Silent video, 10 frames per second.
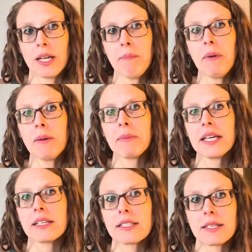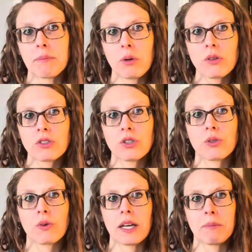It might be a symbol
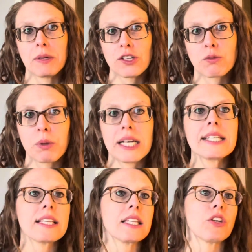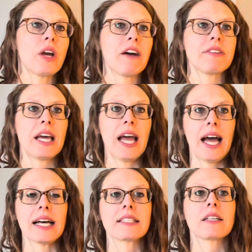to a beach place, and then you have to
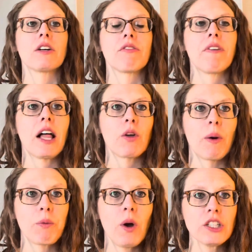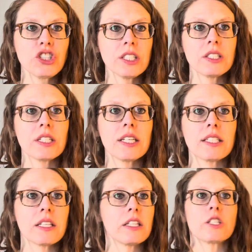ask a follow up question to
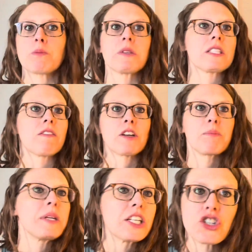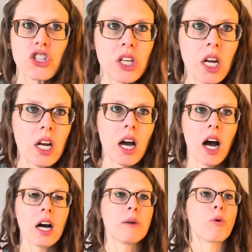get to the specific beach
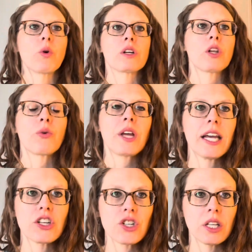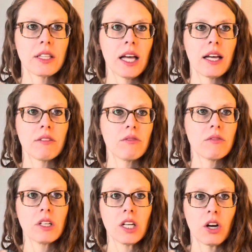um, or location that,
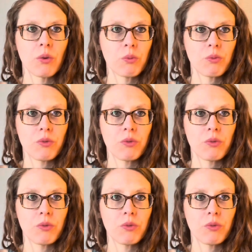you know,